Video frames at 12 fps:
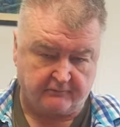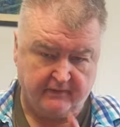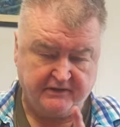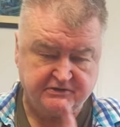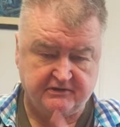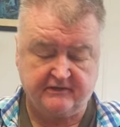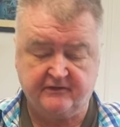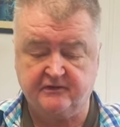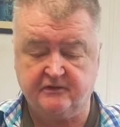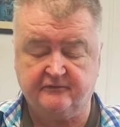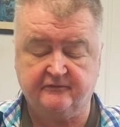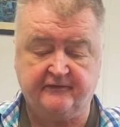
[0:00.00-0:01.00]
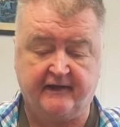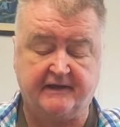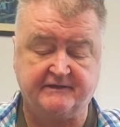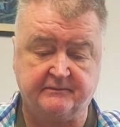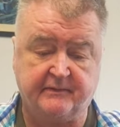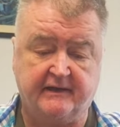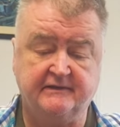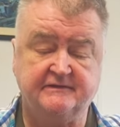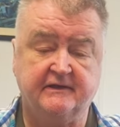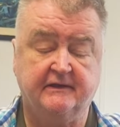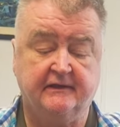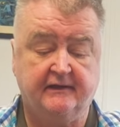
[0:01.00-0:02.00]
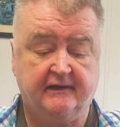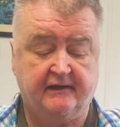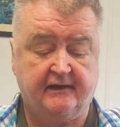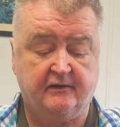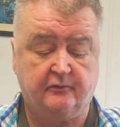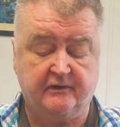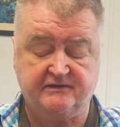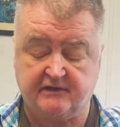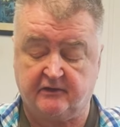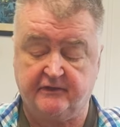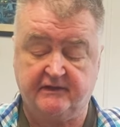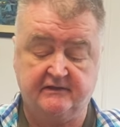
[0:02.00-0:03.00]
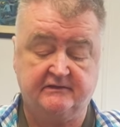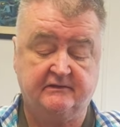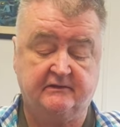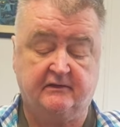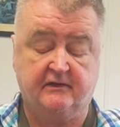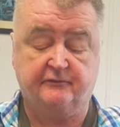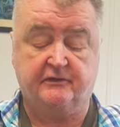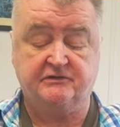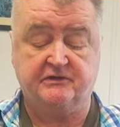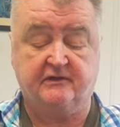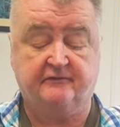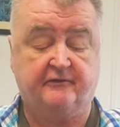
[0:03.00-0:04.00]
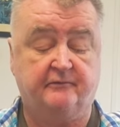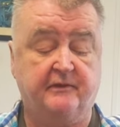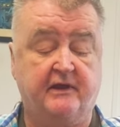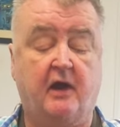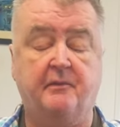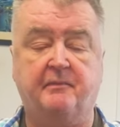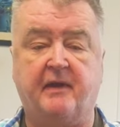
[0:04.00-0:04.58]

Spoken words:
Mentioning the new Fanatic paints, we sell these, which are from the Army